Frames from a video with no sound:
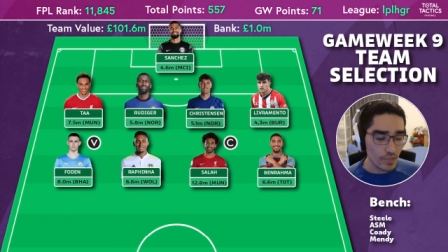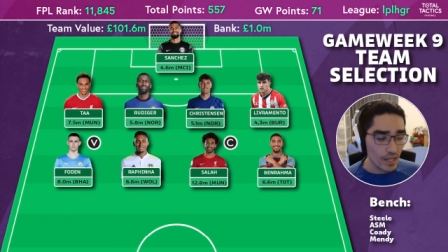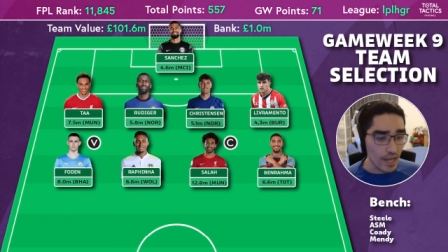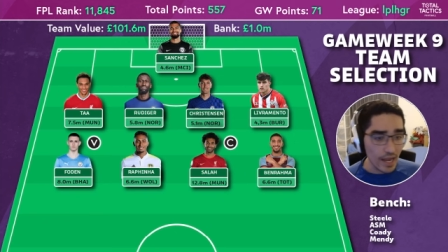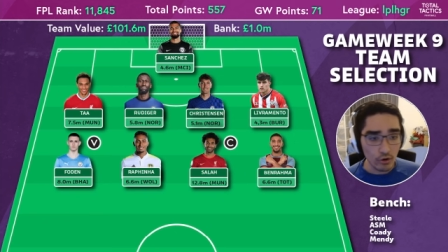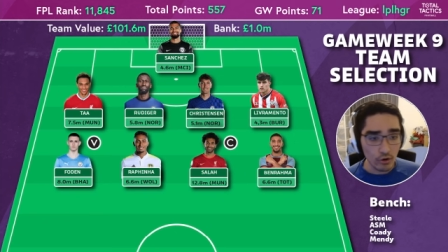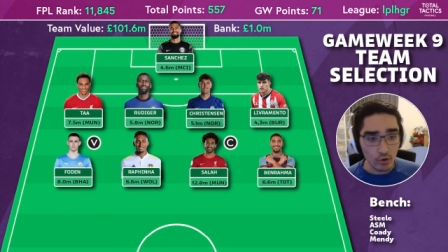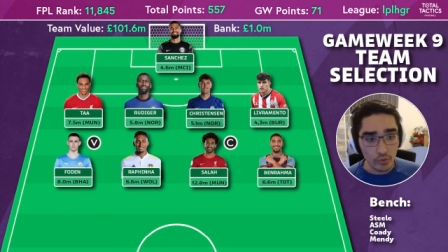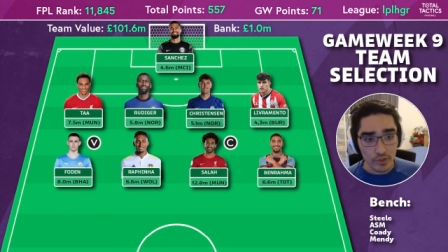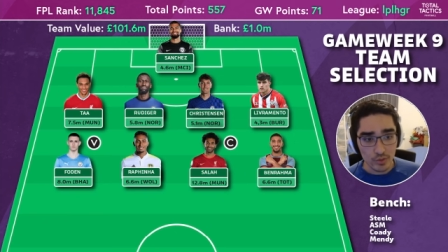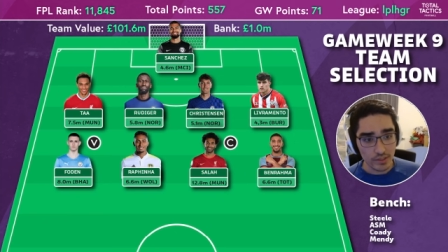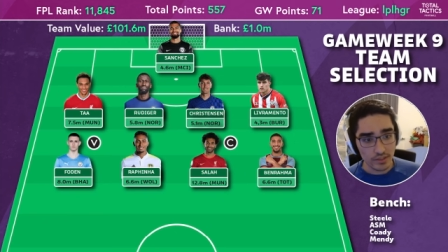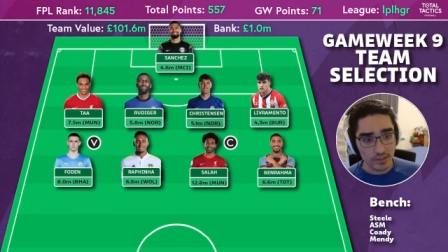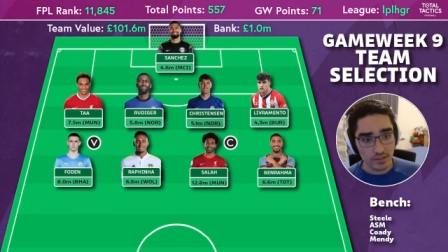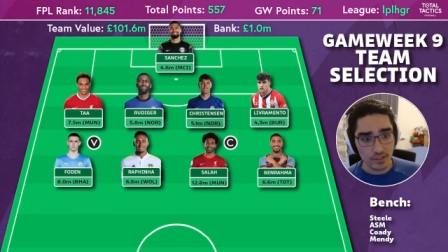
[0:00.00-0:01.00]
I always
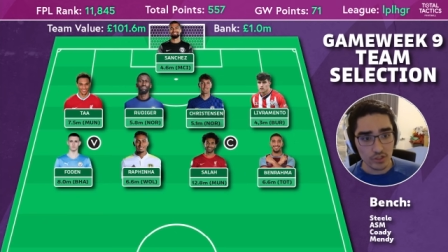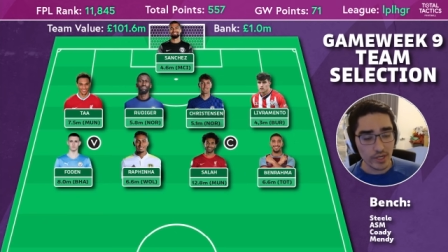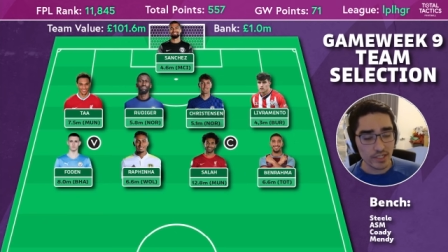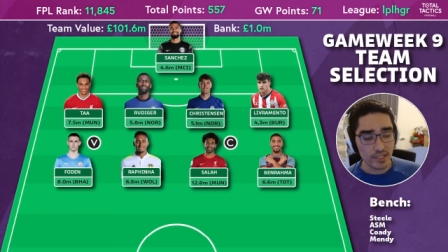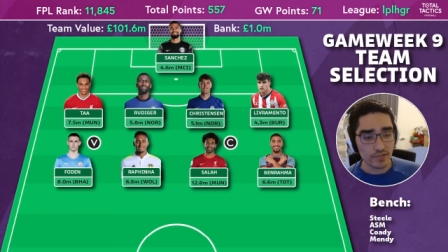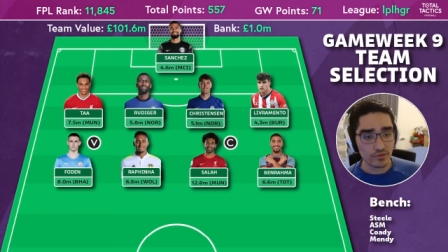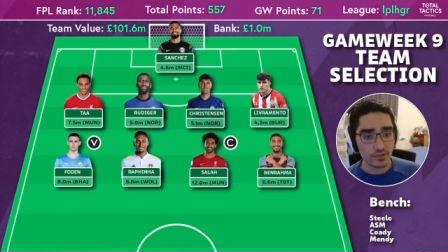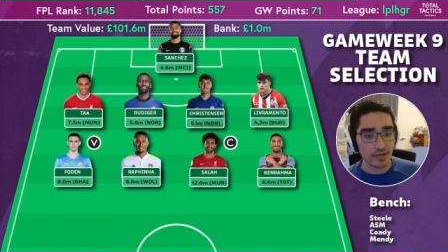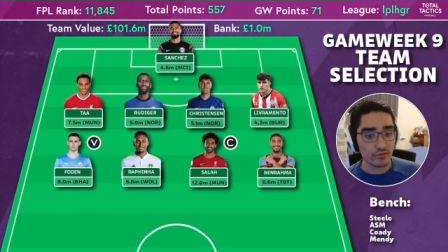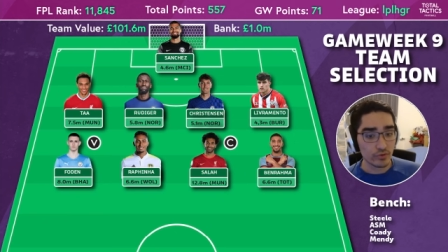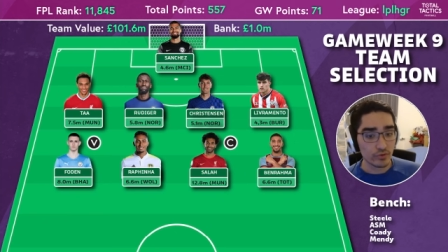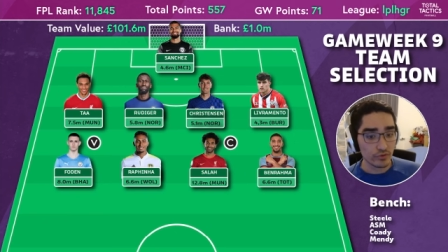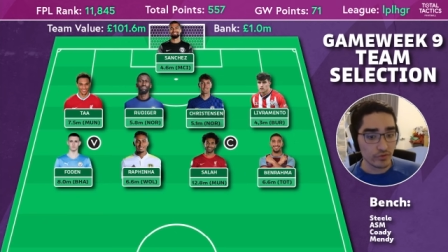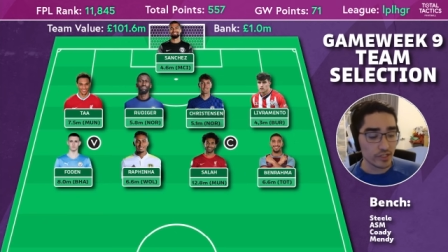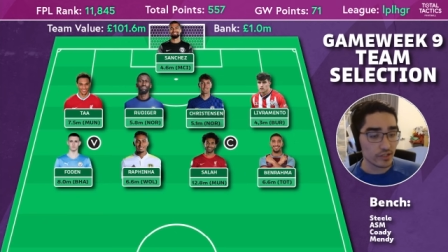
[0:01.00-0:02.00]
wanted the transfer to have
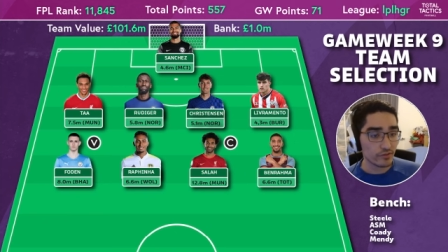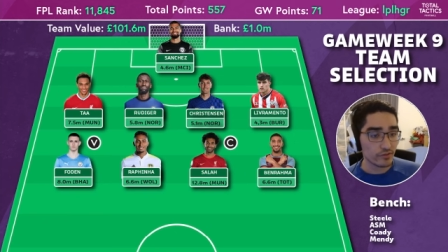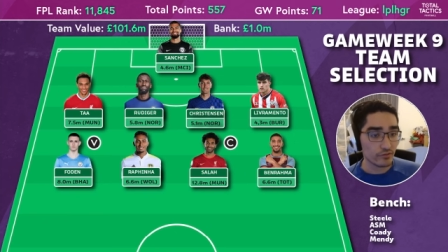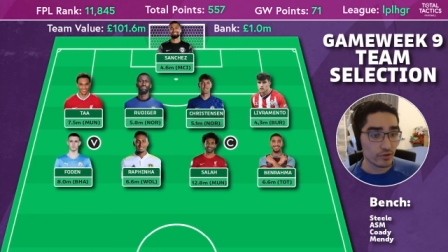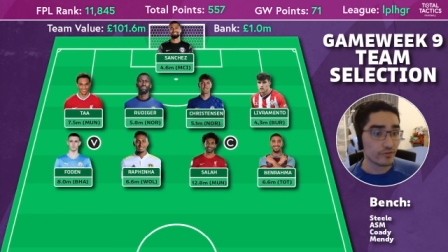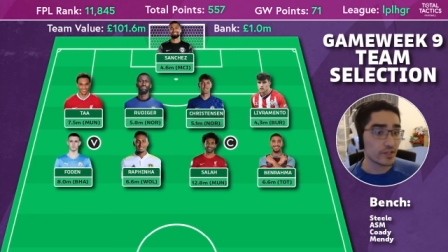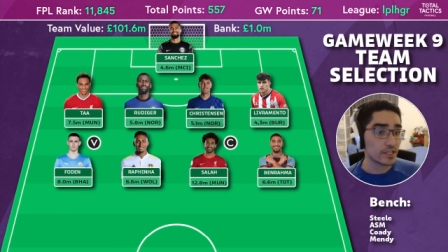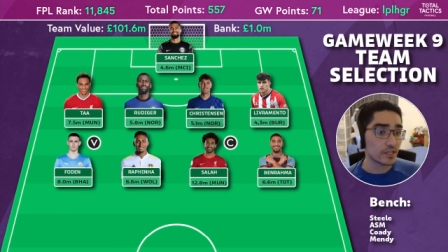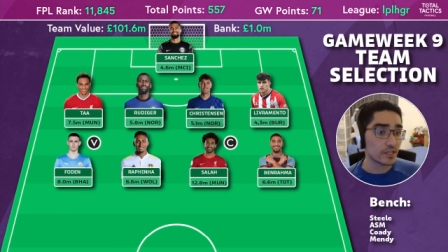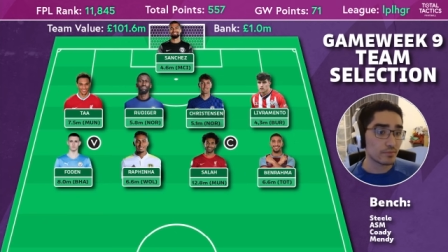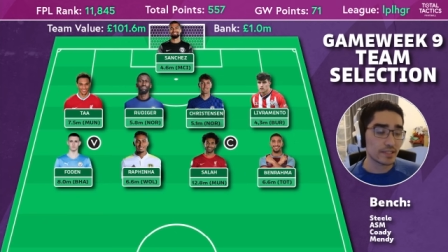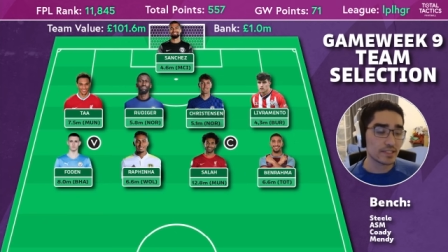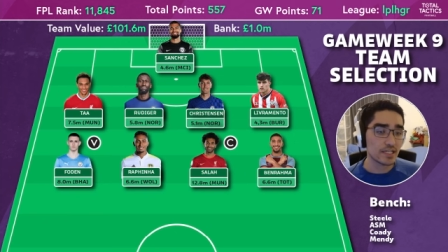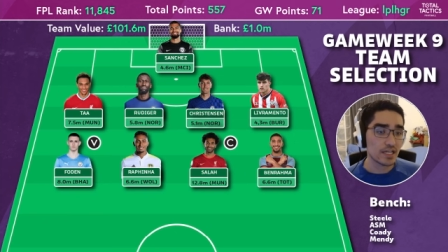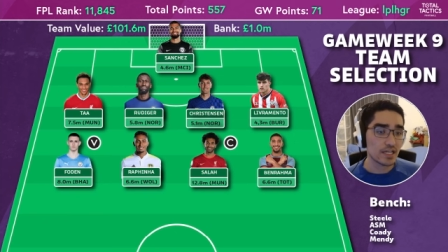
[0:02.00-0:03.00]
Raphinha in
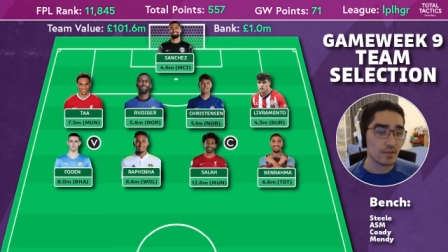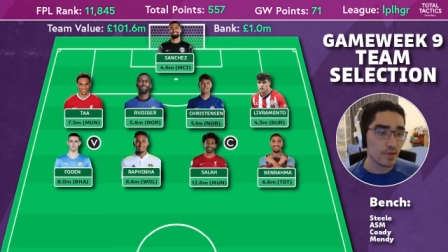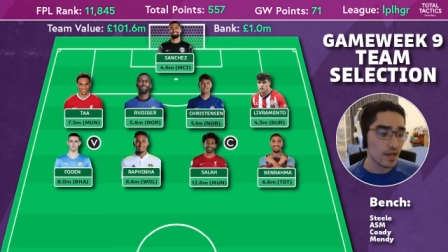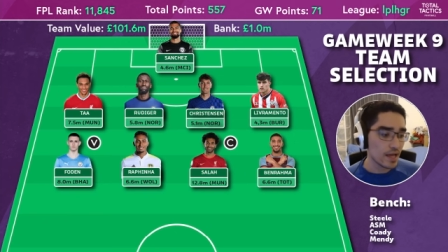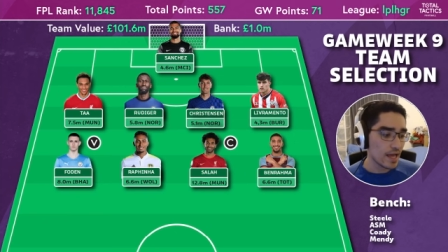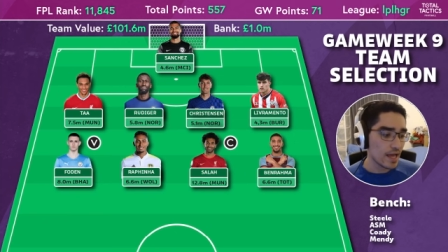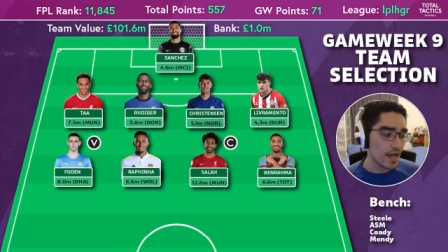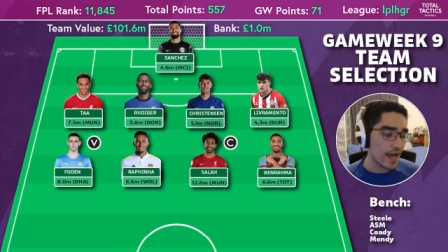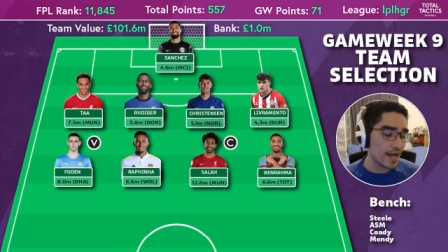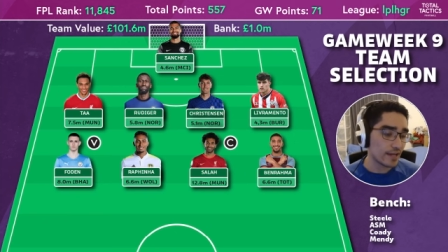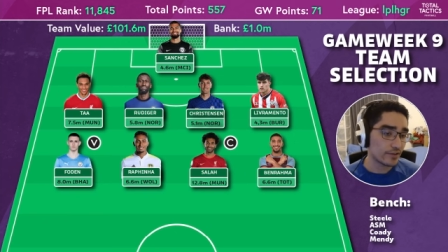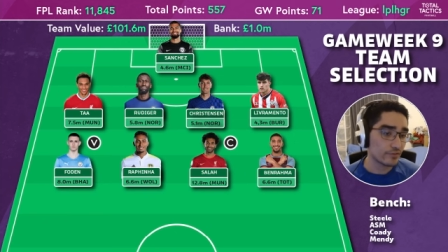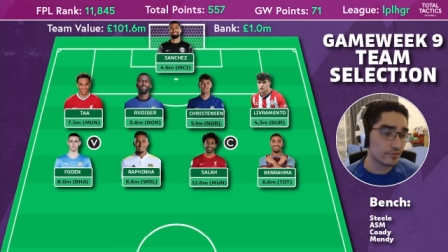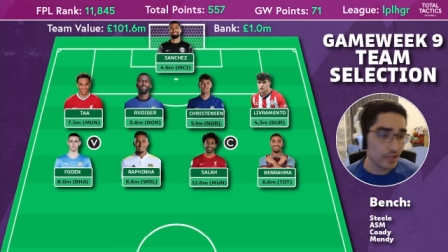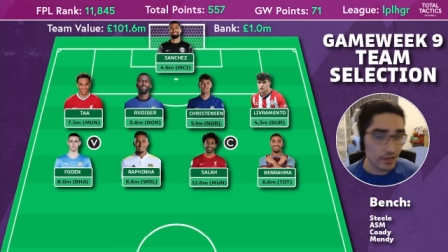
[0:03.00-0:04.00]
my team,
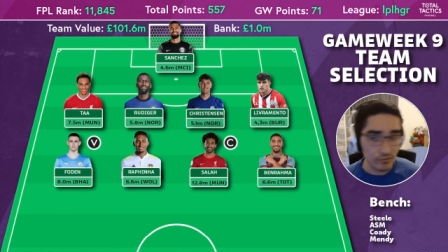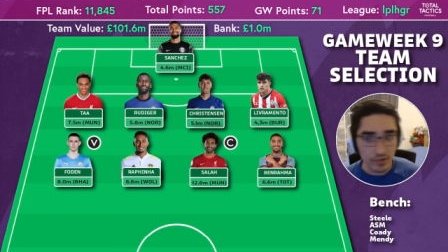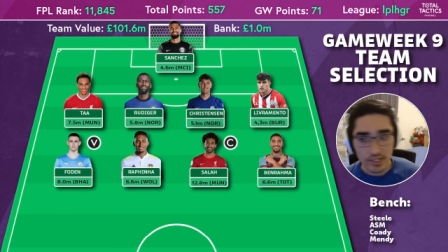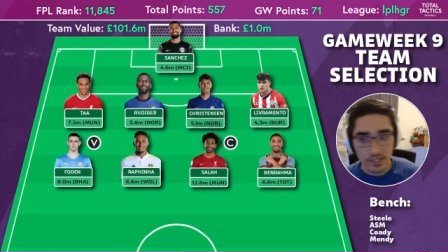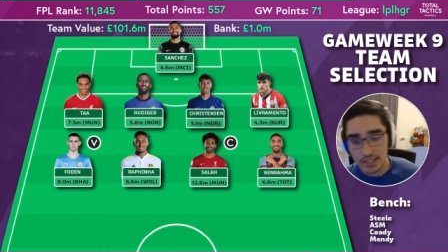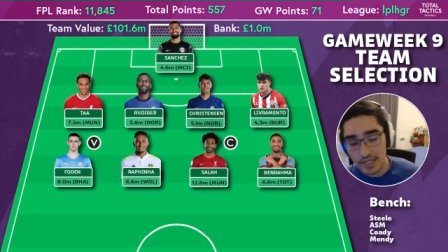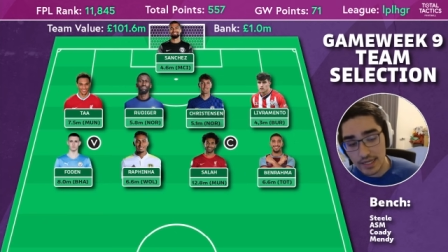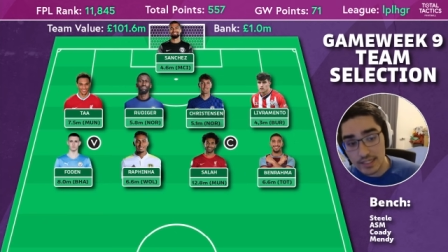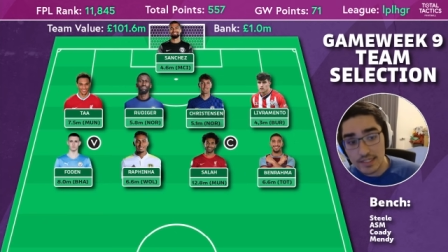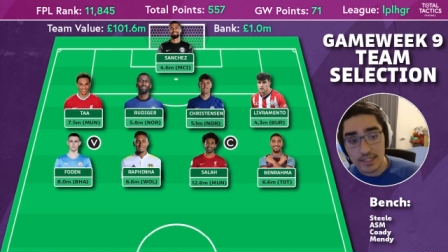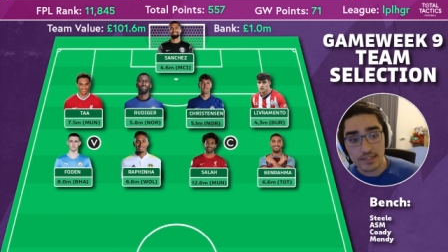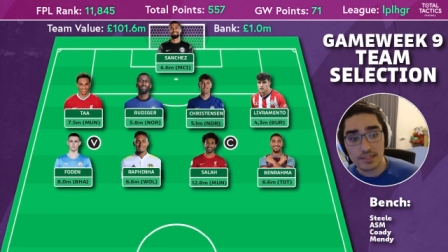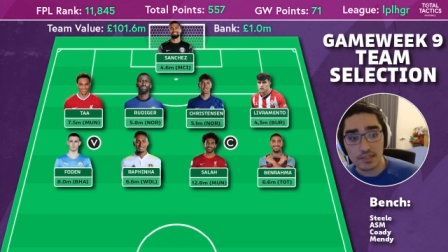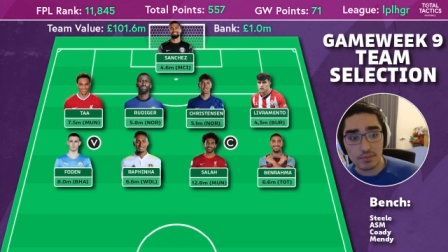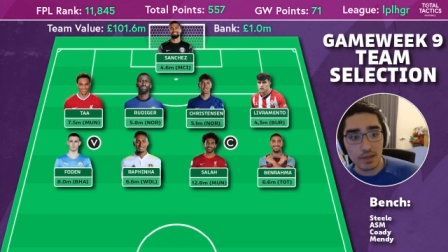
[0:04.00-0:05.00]
and for that reason, he
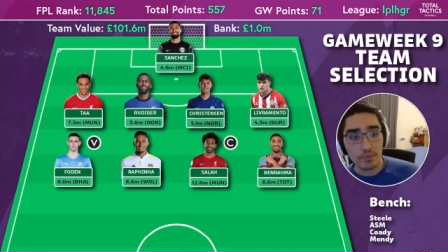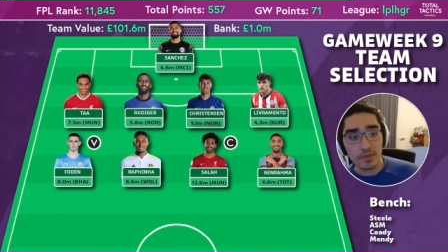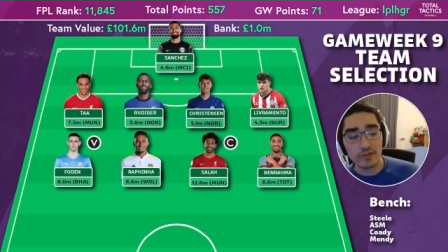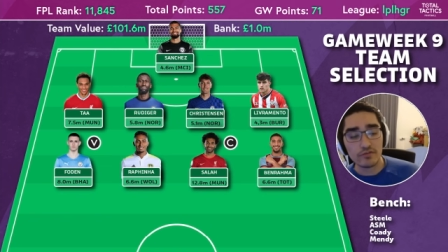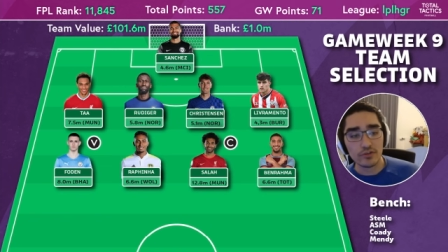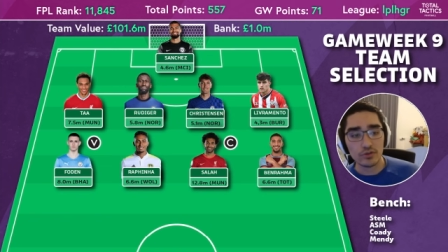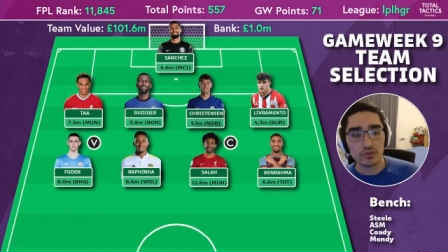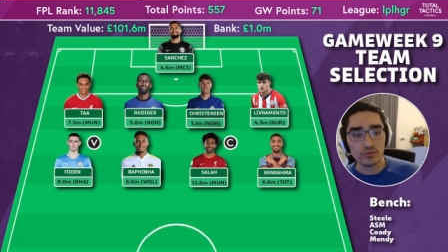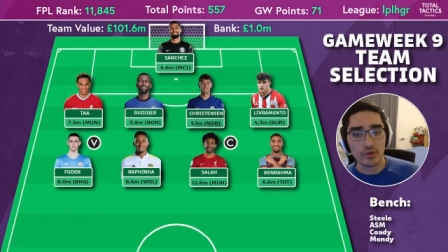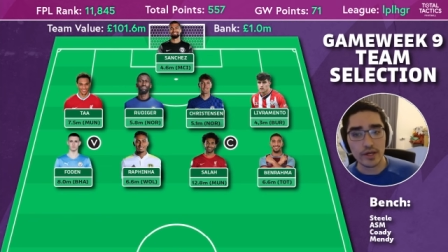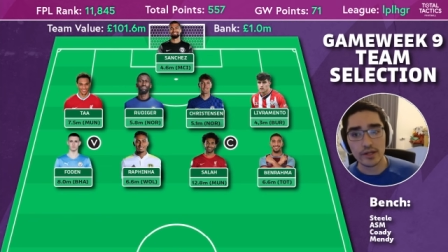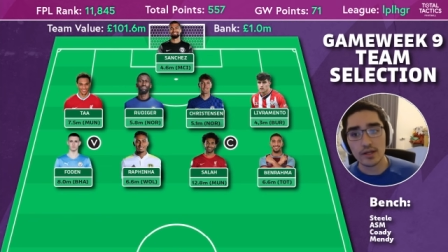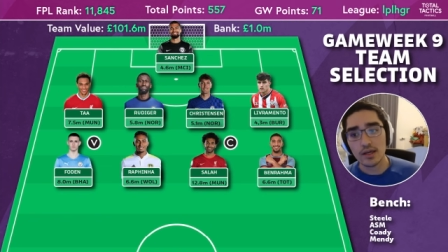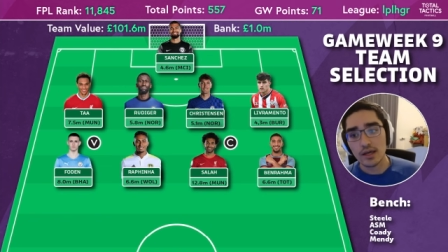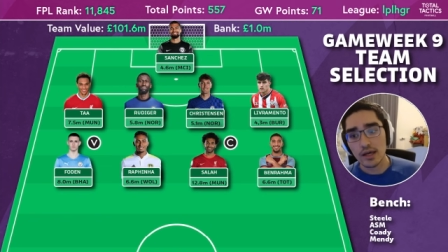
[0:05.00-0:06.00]
sits in my midfield,
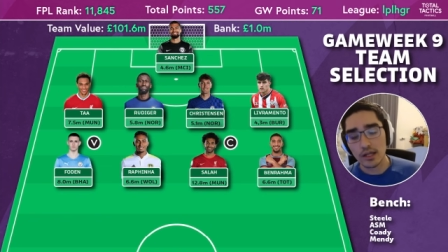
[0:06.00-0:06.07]
right?